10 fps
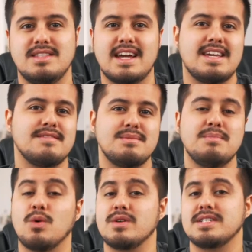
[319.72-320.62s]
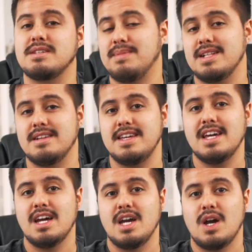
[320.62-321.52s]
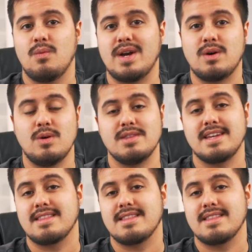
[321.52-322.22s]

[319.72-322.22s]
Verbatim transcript: that gives me more stability when holding